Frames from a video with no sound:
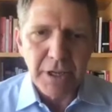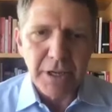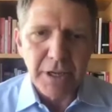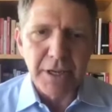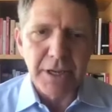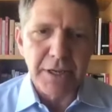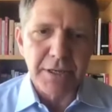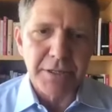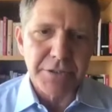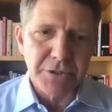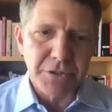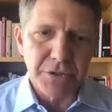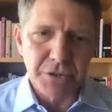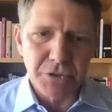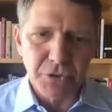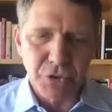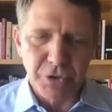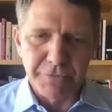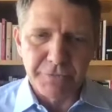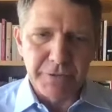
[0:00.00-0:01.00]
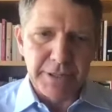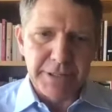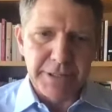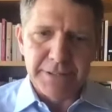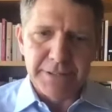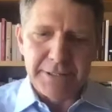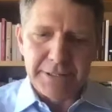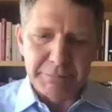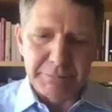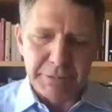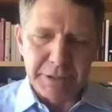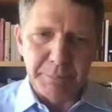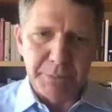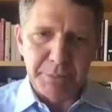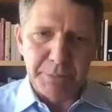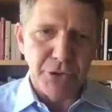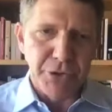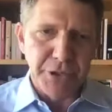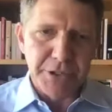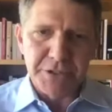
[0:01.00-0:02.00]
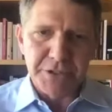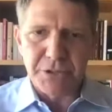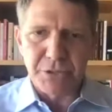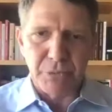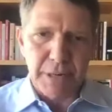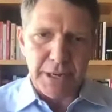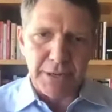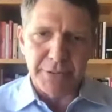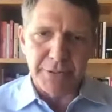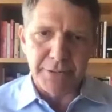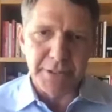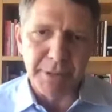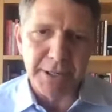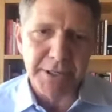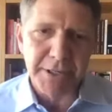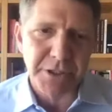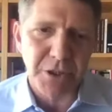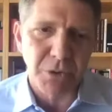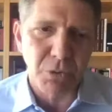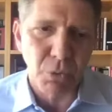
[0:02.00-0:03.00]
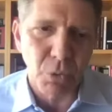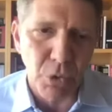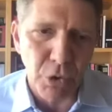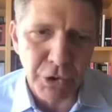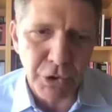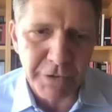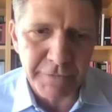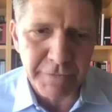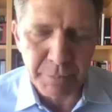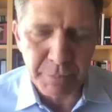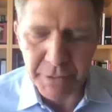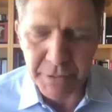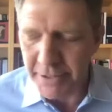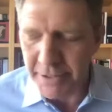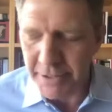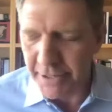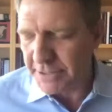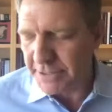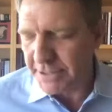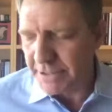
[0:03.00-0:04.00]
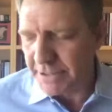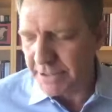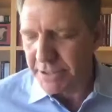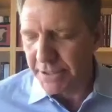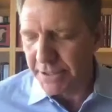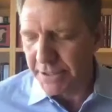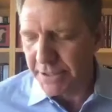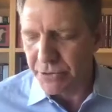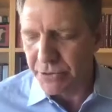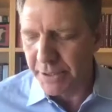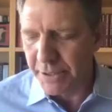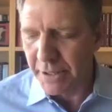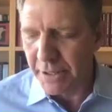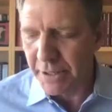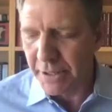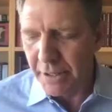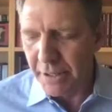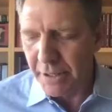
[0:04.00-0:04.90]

uh, sort of in the, the period surrounding the Mexican War of the mid nineteenth century.